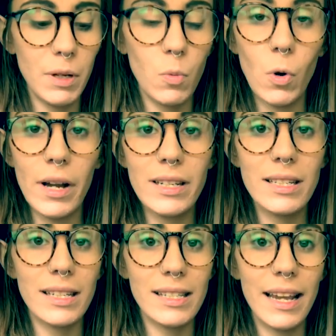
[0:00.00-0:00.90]
been one
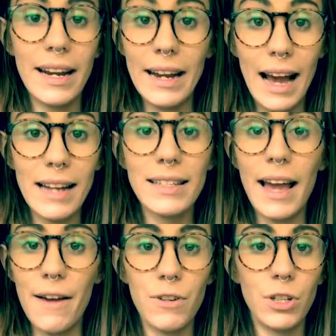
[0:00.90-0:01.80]
to say not
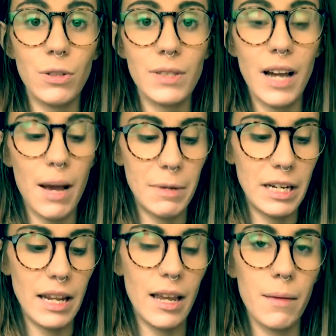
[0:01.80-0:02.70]
to ever use
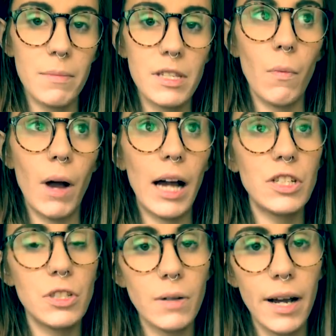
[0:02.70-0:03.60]
common names,
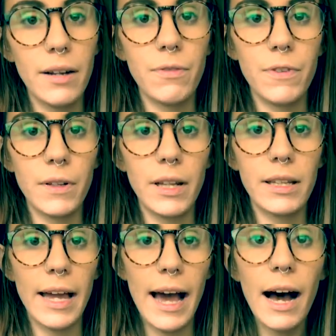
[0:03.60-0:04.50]
I do kind of feel
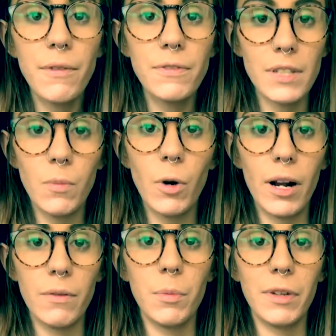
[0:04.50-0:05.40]
that they have
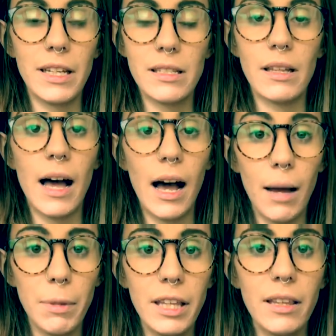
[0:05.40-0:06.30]
somewhat of a place in the
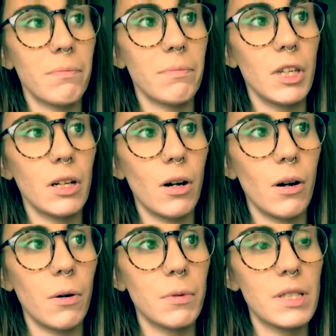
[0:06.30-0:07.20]
hobby you
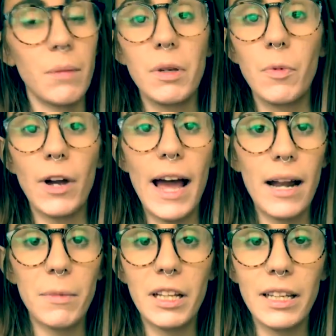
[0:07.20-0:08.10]
know, some people are
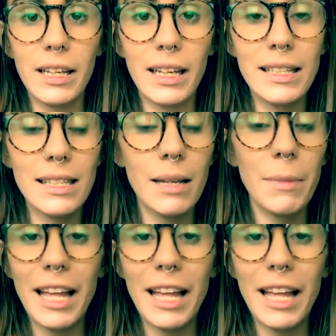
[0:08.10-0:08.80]
adamantly against them.